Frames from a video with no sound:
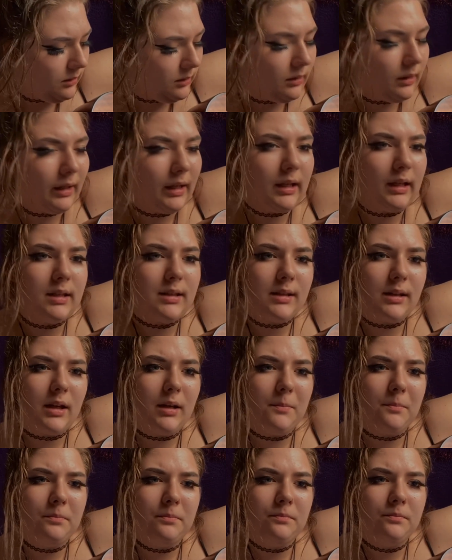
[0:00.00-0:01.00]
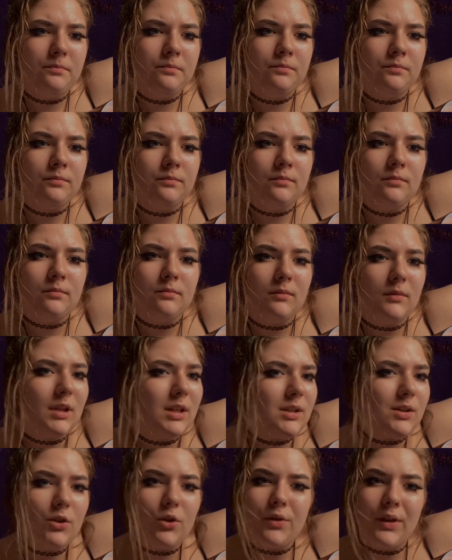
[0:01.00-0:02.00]
Like it's
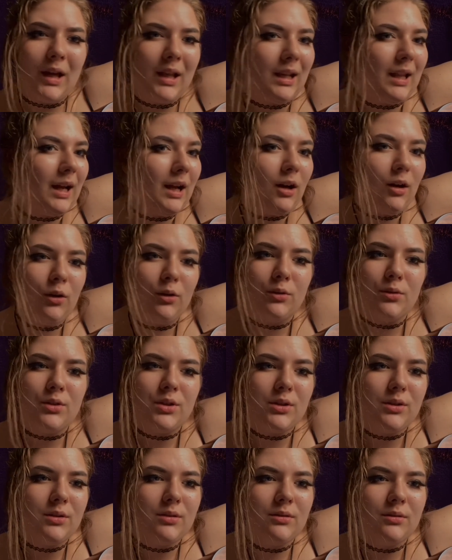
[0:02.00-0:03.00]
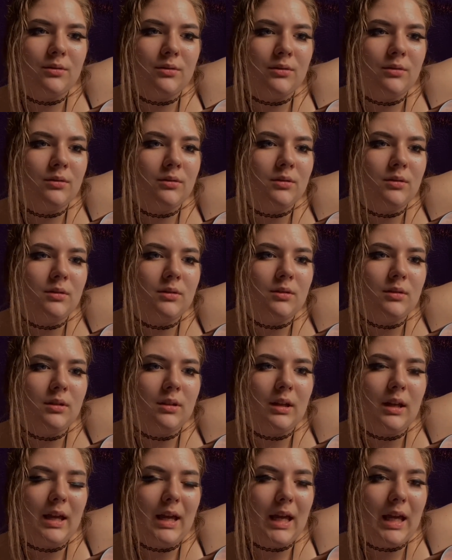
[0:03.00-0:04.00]
not that loud
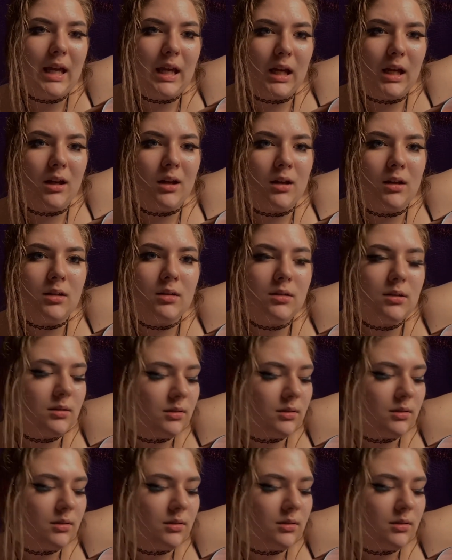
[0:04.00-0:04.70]
here,